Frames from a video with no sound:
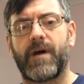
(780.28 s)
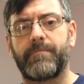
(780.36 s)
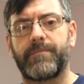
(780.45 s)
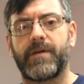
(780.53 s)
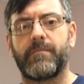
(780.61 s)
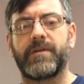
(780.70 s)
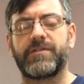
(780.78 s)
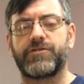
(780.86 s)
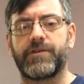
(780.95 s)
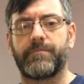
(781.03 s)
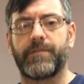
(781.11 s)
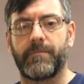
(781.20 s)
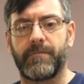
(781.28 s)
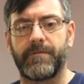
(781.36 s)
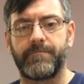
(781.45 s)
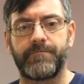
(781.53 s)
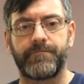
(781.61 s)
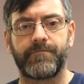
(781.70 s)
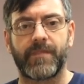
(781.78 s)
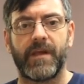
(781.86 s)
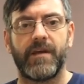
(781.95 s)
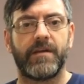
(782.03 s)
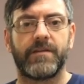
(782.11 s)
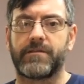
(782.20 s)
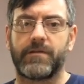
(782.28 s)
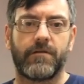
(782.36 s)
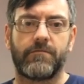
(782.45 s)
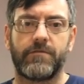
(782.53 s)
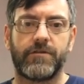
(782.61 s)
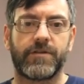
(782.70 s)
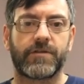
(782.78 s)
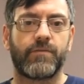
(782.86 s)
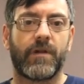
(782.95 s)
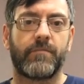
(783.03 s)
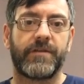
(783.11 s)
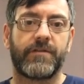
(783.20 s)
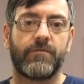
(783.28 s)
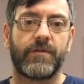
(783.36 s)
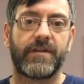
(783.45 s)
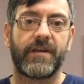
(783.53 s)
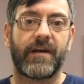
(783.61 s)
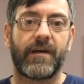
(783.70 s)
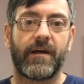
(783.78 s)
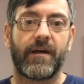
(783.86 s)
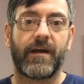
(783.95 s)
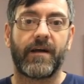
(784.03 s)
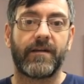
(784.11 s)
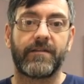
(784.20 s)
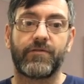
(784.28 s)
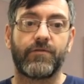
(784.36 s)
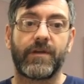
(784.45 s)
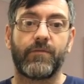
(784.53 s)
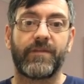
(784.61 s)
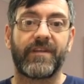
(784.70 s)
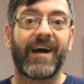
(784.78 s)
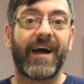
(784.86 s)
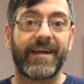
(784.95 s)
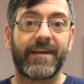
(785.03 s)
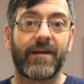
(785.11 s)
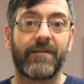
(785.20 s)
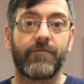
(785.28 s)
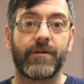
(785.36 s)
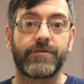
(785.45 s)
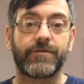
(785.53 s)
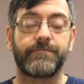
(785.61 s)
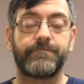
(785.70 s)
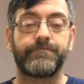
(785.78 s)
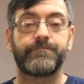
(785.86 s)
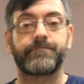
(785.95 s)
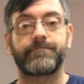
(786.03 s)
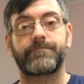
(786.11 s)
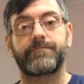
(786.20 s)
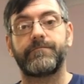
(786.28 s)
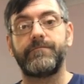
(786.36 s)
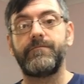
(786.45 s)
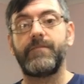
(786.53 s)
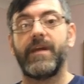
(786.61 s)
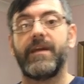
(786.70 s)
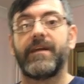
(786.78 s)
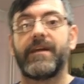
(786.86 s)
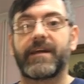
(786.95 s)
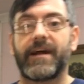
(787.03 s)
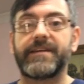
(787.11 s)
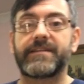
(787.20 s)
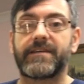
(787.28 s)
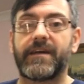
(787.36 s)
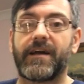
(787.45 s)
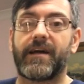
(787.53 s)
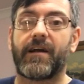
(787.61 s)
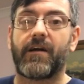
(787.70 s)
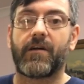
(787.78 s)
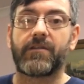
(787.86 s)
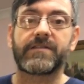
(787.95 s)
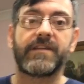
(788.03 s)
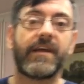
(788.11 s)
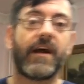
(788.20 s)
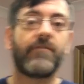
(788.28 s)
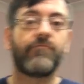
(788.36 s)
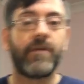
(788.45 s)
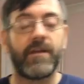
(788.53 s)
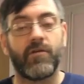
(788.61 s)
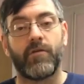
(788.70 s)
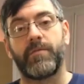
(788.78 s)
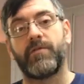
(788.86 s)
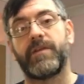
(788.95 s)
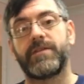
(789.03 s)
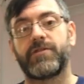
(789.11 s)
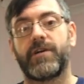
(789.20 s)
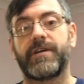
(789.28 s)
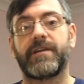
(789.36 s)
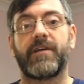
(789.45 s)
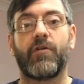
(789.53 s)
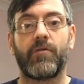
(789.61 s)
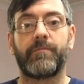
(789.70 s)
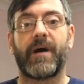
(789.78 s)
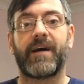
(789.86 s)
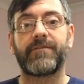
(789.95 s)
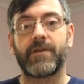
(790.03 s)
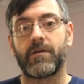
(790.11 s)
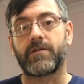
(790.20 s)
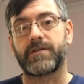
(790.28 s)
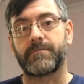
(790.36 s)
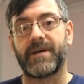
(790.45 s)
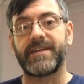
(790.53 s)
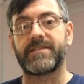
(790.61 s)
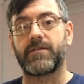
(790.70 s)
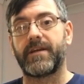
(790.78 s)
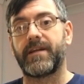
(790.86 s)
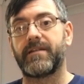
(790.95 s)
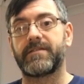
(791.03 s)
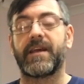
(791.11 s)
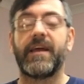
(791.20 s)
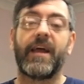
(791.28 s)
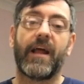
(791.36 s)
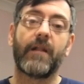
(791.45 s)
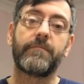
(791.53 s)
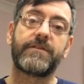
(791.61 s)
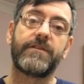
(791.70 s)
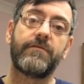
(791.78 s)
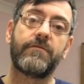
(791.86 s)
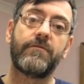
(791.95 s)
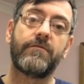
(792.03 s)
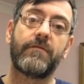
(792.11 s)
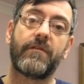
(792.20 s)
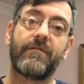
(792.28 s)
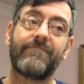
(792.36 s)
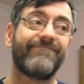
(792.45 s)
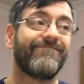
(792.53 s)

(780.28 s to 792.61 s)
wrap them and ship them. So you just will be doing it with a higher average. Guys, honestly, I really hope you've enjoyed, and I hope having a look at my sales helps you